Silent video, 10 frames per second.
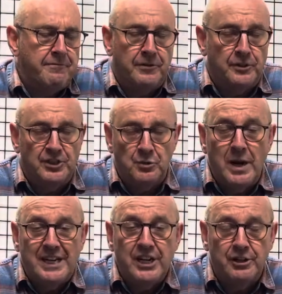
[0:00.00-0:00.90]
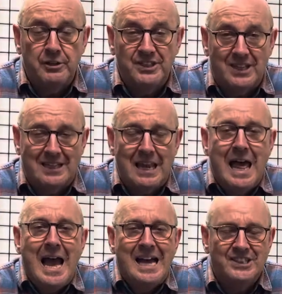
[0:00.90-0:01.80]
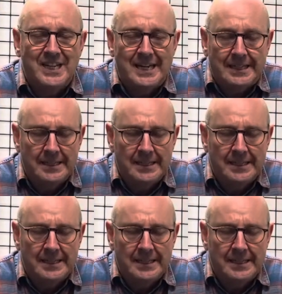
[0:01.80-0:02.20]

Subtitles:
first one here is a classic.